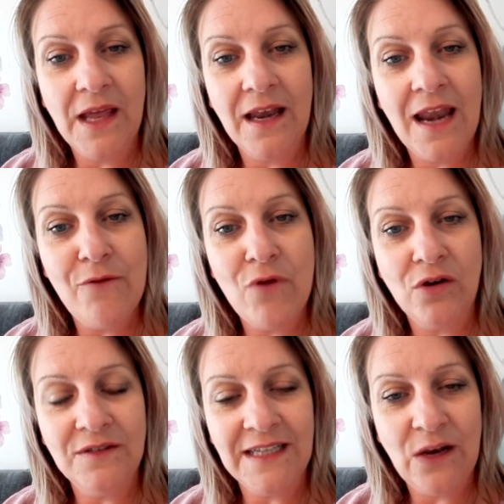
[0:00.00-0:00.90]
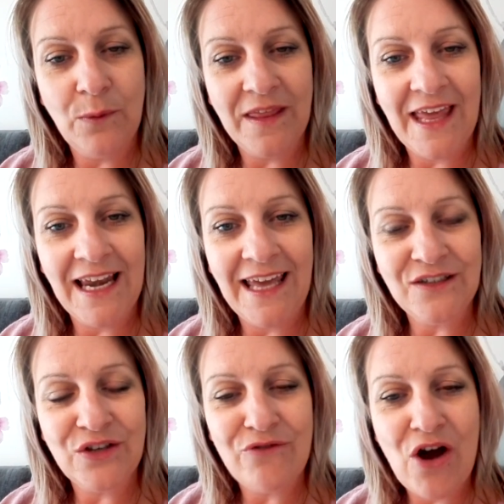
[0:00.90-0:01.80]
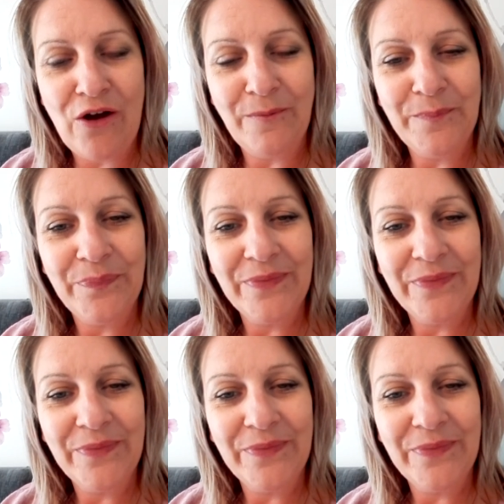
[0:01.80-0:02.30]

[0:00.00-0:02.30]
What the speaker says: and let Ron deal with it later on.